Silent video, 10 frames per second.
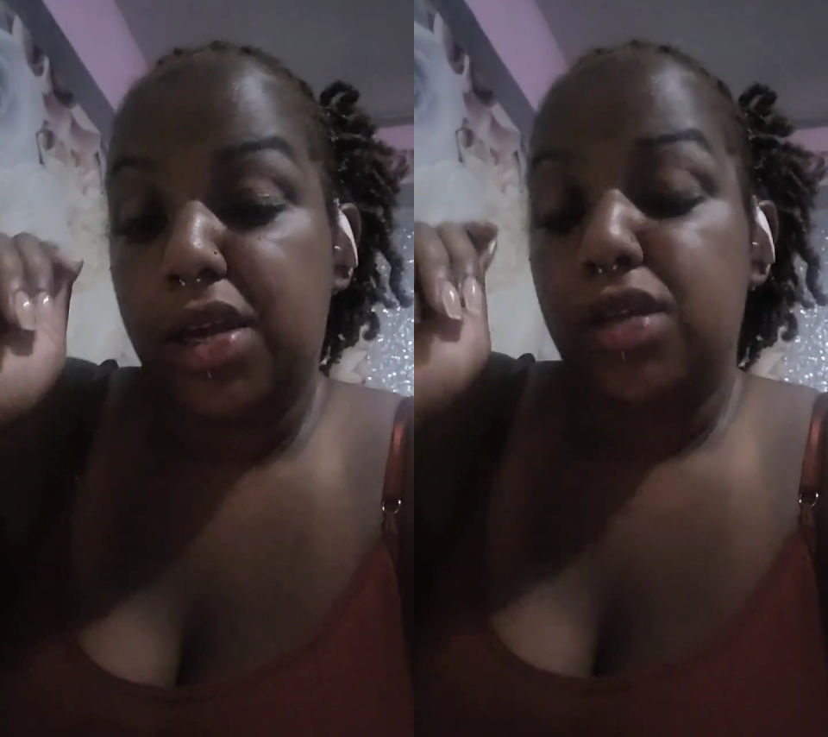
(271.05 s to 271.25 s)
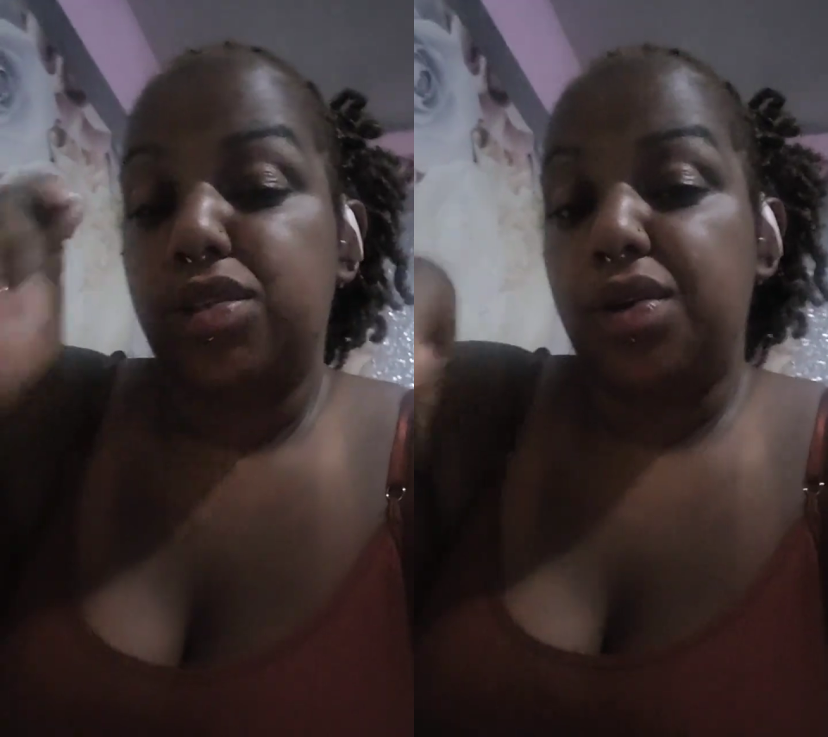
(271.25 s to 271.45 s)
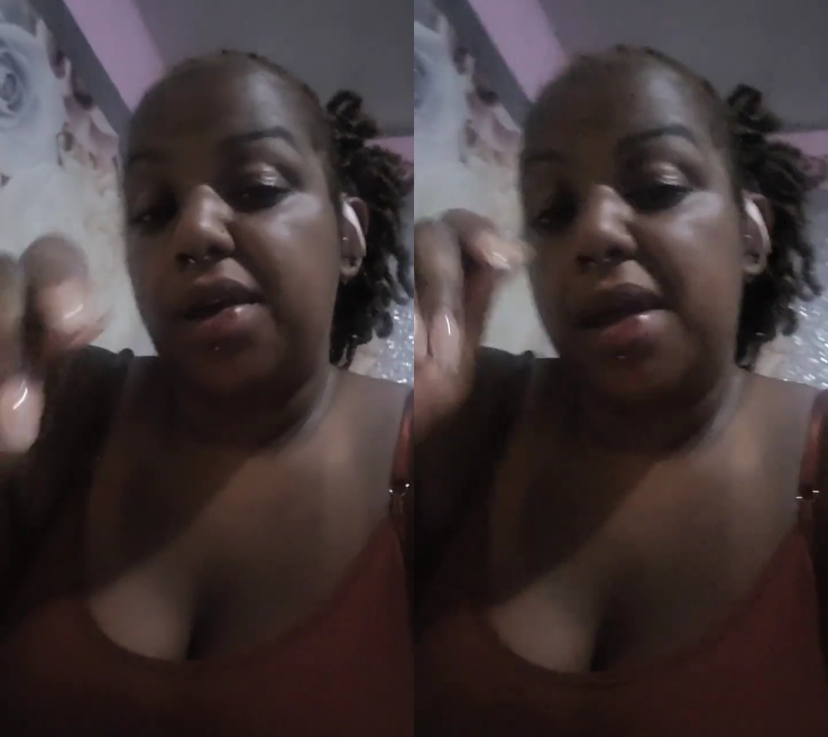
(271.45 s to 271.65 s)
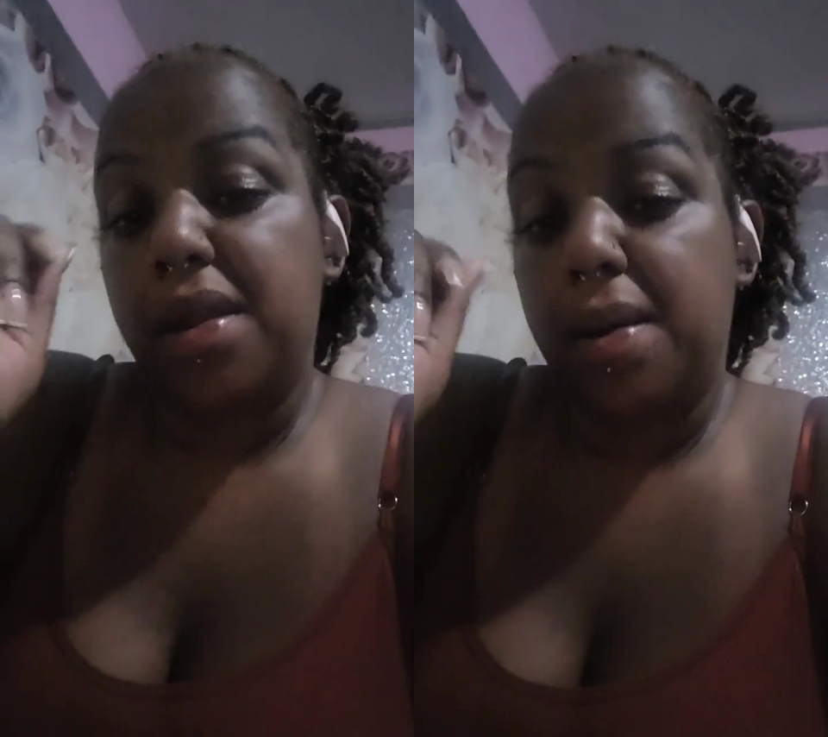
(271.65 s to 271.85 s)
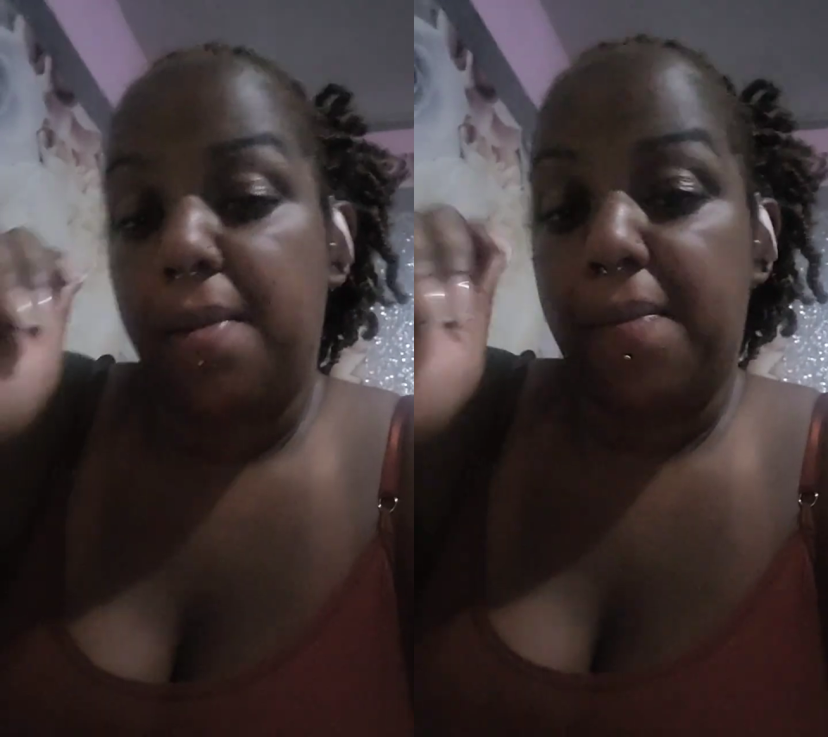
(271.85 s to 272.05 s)

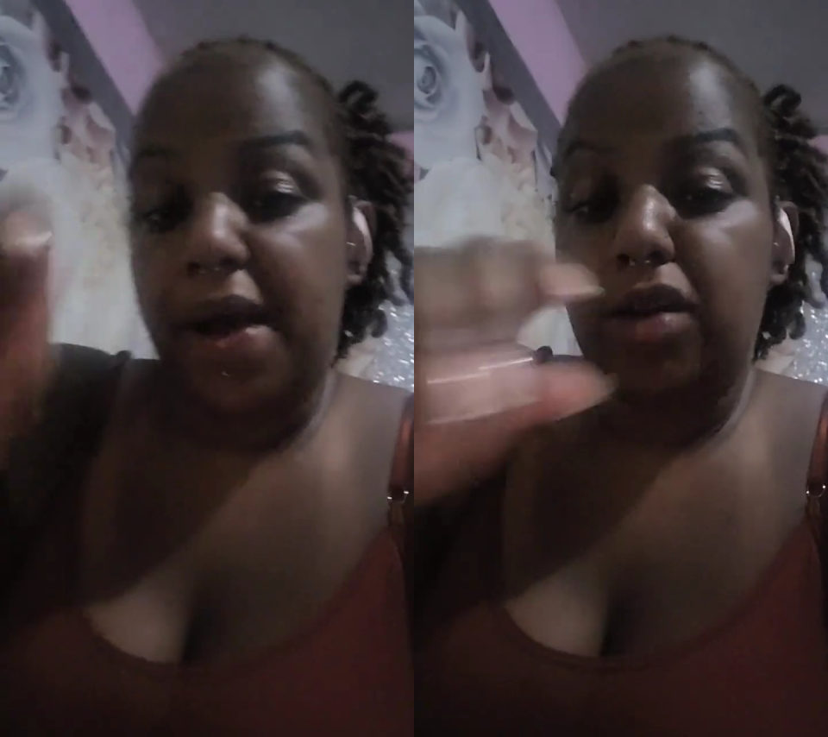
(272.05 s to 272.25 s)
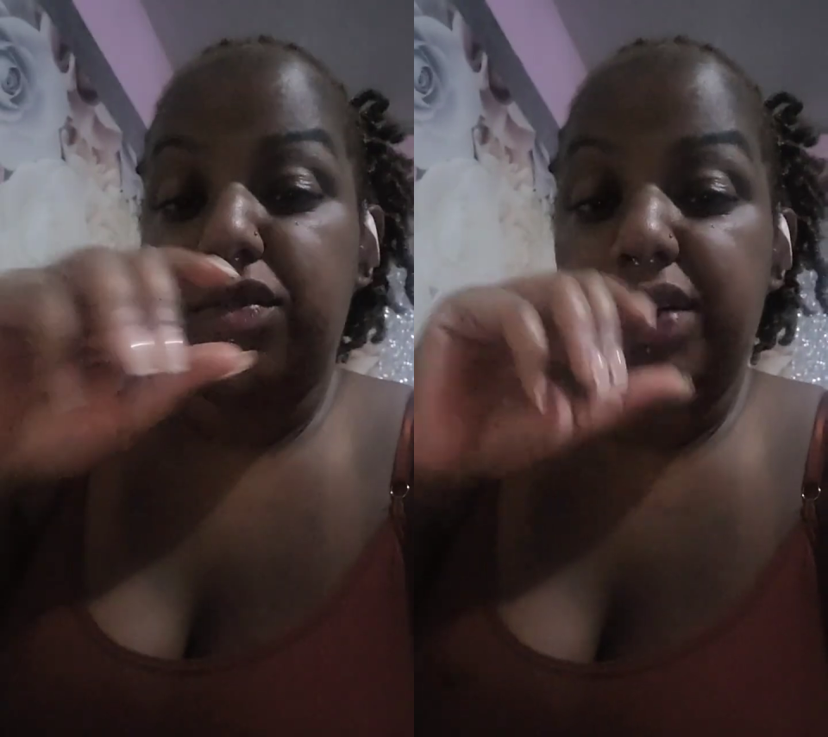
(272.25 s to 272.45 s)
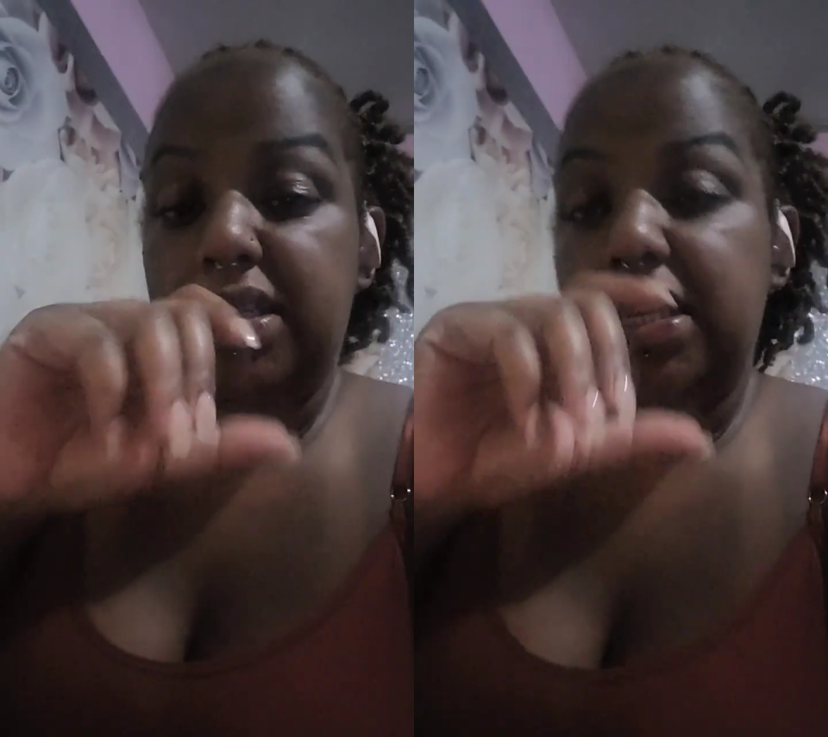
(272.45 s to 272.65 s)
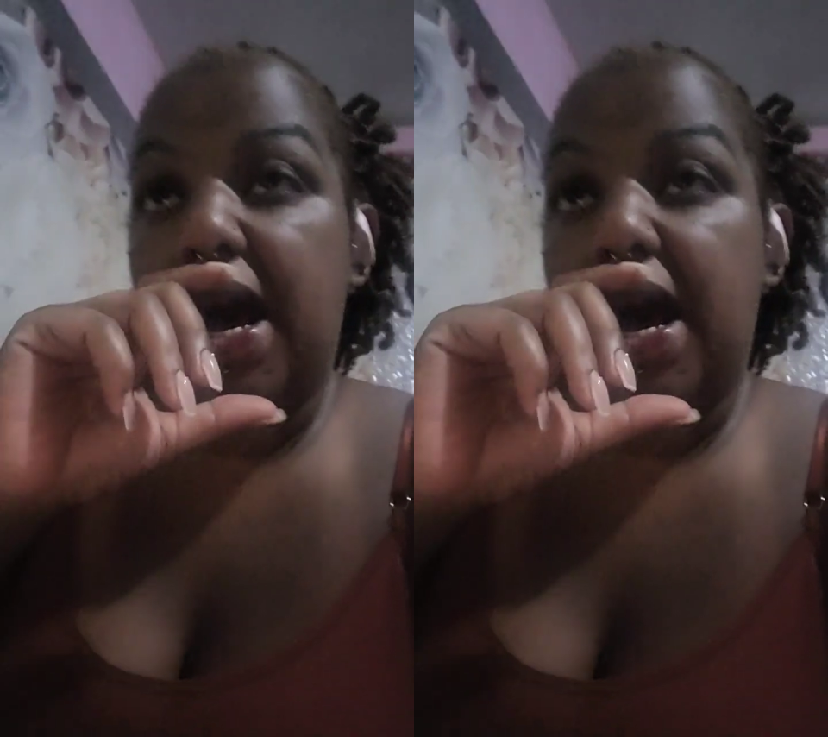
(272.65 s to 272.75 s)
certain boundaries.